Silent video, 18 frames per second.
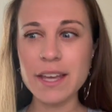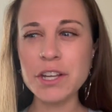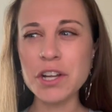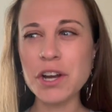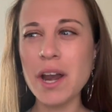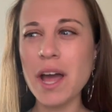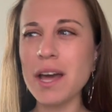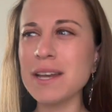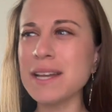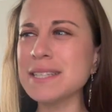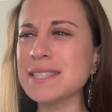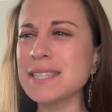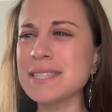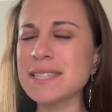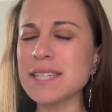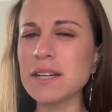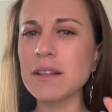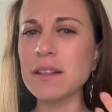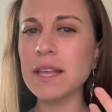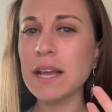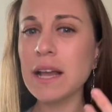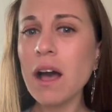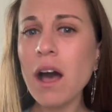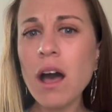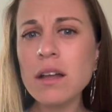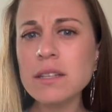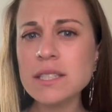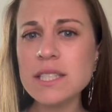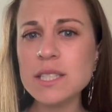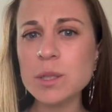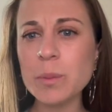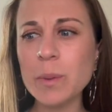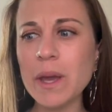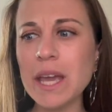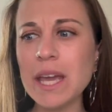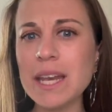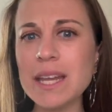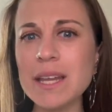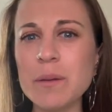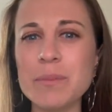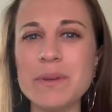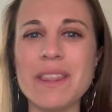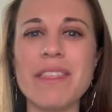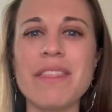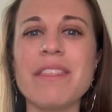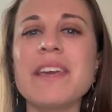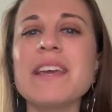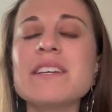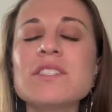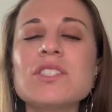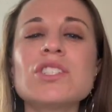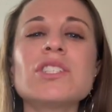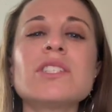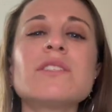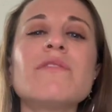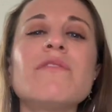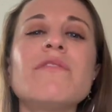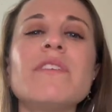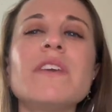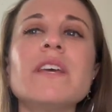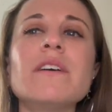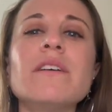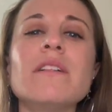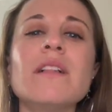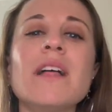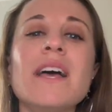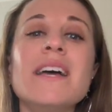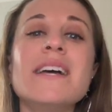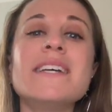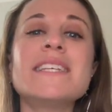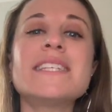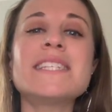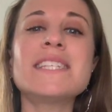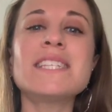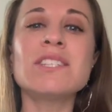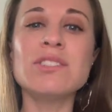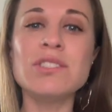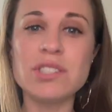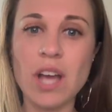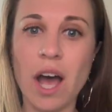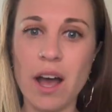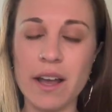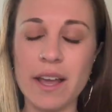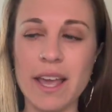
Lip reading: You're not necessarily constipated, but things just feel stuck.